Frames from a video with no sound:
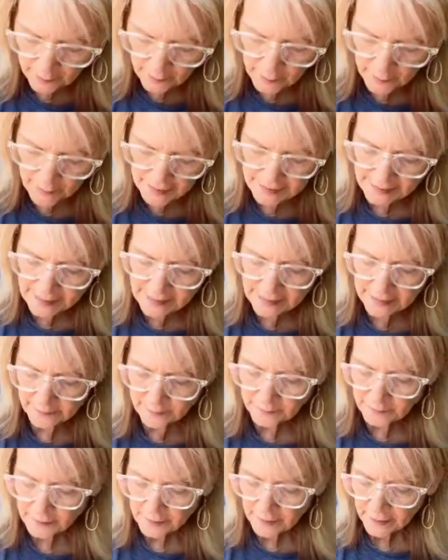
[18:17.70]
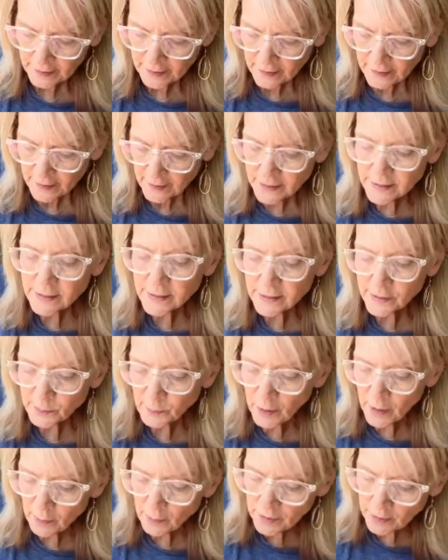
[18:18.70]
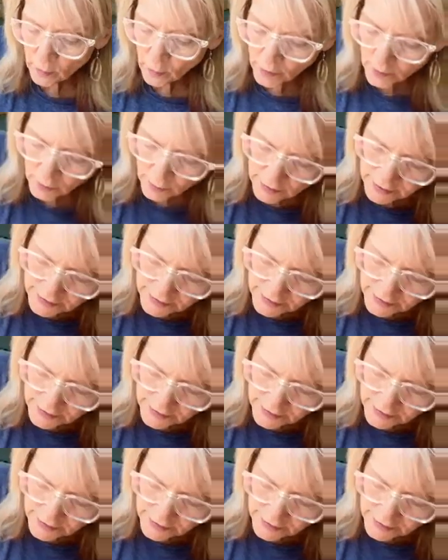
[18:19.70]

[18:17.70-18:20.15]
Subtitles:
top of my head. This is probably one